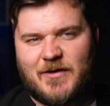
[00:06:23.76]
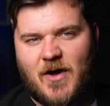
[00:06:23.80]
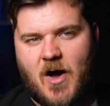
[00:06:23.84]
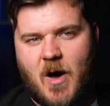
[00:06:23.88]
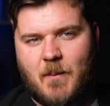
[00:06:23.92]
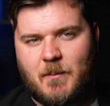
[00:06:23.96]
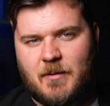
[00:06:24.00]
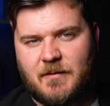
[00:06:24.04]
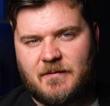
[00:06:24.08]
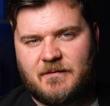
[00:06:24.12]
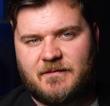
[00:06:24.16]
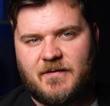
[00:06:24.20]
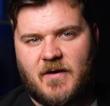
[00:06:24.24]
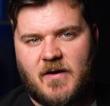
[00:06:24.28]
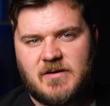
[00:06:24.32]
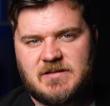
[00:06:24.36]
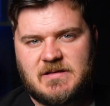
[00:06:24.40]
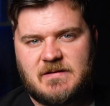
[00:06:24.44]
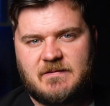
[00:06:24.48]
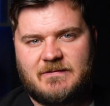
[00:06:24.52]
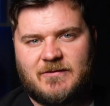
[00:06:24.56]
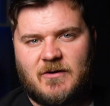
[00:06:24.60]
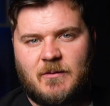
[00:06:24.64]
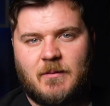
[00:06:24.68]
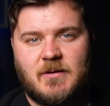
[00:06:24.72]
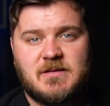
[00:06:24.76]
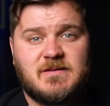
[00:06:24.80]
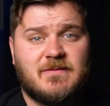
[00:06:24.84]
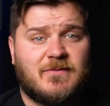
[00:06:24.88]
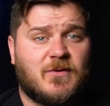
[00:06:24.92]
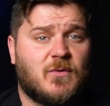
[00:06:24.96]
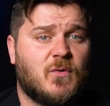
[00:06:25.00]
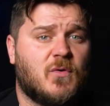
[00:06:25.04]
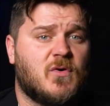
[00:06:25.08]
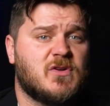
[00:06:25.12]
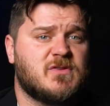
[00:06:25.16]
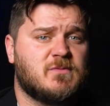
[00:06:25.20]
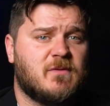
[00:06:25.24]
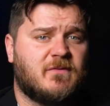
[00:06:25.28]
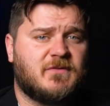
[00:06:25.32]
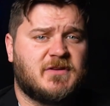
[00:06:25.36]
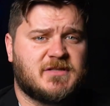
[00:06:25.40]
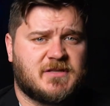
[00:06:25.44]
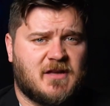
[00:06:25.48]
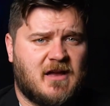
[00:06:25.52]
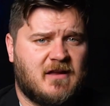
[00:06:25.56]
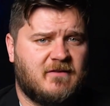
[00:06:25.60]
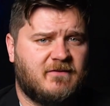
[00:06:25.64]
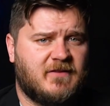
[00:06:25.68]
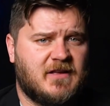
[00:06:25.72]
garment, first and foremost of course, with
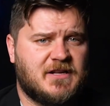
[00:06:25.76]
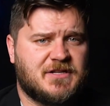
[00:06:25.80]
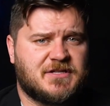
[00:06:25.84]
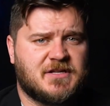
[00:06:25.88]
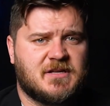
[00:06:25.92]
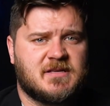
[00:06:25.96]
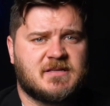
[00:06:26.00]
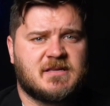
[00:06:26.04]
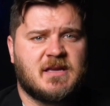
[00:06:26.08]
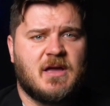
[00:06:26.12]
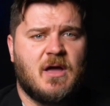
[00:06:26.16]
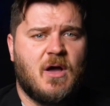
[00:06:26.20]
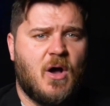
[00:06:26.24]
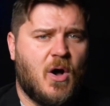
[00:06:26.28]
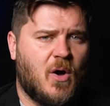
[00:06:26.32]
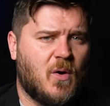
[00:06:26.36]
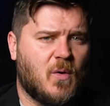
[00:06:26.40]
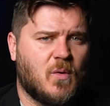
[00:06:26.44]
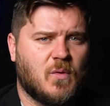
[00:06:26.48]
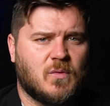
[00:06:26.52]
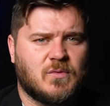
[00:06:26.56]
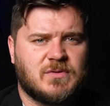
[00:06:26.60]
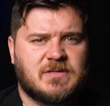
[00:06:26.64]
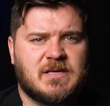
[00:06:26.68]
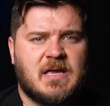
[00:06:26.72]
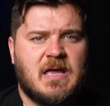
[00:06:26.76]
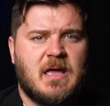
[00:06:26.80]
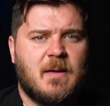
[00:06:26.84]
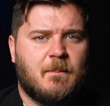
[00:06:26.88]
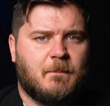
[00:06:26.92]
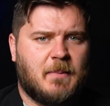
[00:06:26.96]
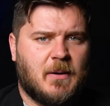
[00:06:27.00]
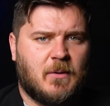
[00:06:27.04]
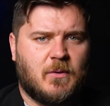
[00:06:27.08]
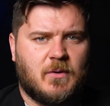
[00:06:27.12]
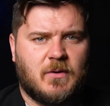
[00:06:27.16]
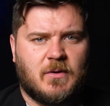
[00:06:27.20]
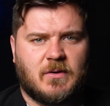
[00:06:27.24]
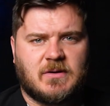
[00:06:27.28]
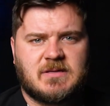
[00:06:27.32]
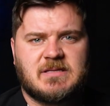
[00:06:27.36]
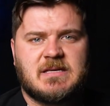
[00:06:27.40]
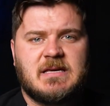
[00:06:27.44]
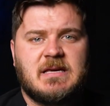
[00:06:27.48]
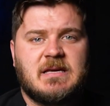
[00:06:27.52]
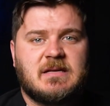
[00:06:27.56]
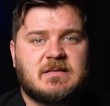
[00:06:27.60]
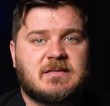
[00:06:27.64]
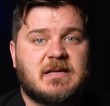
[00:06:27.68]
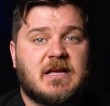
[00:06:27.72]
design features, holes, belt hooks,
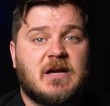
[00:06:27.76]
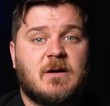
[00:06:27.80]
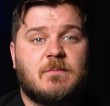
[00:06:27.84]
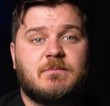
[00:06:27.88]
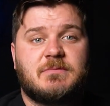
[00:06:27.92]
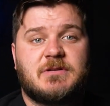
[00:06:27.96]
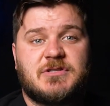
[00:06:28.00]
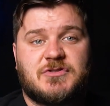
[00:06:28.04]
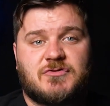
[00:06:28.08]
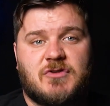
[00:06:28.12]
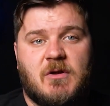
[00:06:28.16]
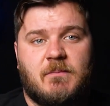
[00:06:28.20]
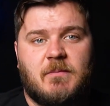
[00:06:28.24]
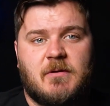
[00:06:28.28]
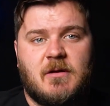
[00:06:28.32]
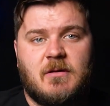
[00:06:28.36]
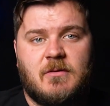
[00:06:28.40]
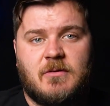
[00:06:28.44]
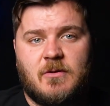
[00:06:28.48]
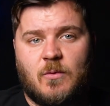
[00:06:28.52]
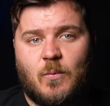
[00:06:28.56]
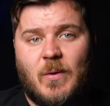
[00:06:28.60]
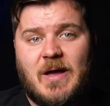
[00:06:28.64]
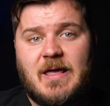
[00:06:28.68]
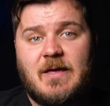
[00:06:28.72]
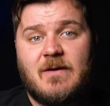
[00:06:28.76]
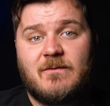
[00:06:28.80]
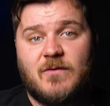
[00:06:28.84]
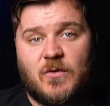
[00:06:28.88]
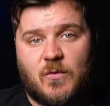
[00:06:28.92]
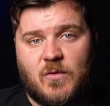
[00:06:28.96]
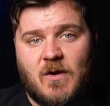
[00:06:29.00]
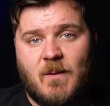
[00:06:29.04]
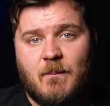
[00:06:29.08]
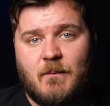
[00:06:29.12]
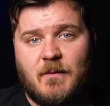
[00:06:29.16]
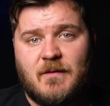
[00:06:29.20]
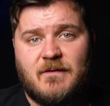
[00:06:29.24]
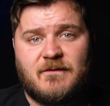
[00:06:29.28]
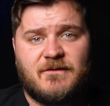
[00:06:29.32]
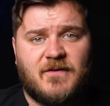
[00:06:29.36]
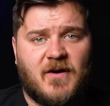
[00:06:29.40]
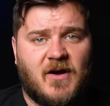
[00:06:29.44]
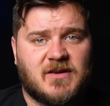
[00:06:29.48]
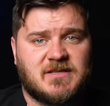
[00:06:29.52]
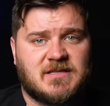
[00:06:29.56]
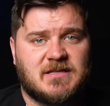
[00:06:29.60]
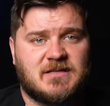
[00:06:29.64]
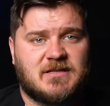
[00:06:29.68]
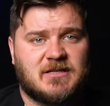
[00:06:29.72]
to help distribute the weight of equipment
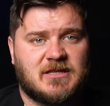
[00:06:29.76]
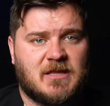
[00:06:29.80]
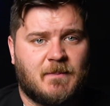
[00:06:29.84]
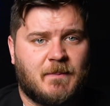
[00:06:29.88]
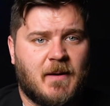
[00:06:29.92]
fastened to the